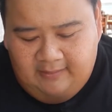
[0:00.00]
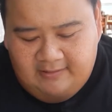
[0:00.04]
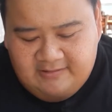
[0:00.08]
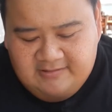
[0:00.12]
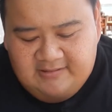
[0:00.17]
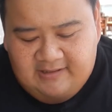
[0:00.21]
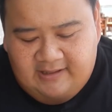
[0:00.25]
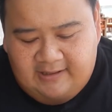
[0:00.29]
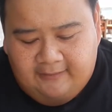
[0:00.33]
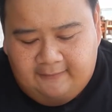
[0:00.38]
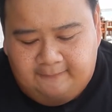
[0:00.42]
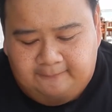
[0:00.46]

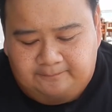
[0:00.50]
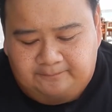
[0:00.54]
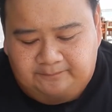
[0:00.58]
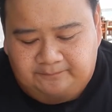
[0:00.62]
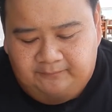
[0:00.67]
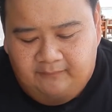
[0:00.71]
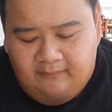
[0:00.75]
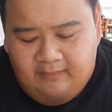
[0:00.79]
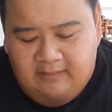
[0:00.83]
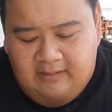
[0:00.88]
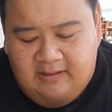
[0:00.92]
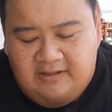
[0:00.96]
It's like
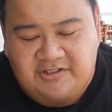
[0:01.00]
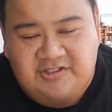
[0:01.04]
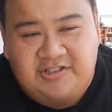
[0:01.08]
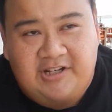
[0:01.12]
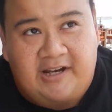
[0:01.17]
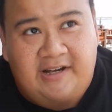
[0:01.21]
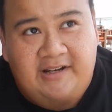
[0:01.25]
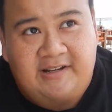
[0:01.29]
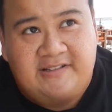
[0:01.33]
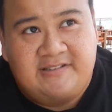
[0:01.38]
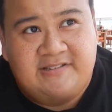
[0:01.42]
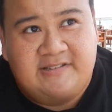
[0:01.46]
a
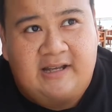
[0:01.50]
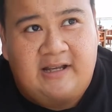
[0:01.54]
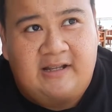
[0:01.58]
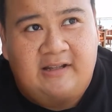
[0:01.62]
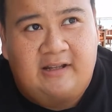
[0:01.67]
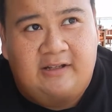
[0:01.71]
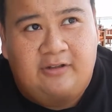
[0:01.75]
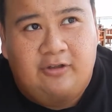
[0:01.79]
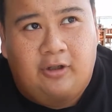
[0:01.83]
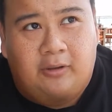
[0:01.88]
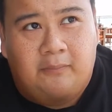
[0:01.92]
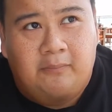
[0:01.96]
Chinese
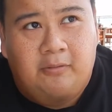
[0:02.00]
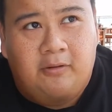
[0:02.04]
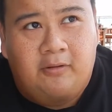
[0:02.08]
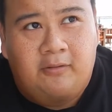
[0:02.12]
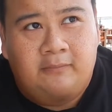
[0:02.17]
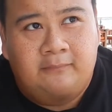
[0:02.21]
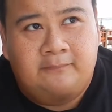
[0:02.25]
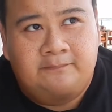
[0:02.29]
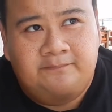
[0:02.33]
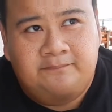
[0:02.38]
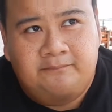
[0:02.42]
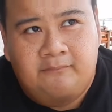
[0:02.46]
style
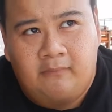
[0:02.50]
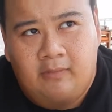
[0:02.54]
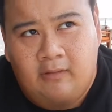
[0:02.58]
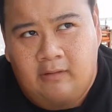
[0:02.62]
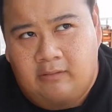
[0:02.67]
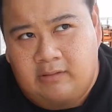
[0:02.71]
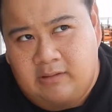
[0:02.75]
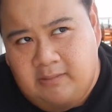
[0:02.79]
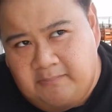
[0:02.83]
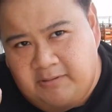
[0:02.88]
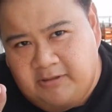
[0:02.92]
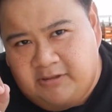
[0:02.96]
adobo
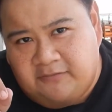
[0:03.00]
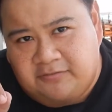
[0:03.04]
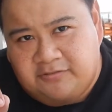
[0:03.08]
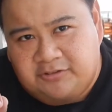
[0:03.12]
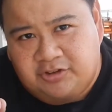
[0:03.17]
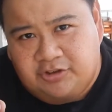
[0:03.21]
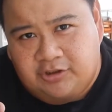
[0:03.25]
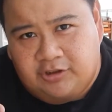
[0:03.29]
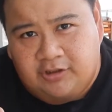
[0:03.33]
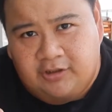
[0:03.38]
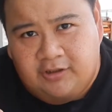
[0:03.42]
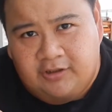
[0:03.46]
with a bit of
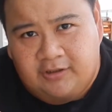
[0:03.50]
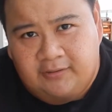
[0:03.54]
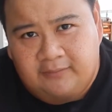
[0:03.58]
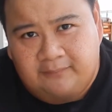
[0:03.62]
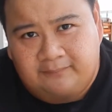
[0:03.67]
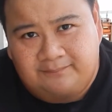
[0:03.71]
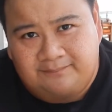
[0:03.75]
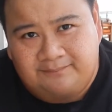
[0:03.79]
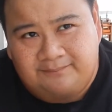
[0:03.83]
sugar.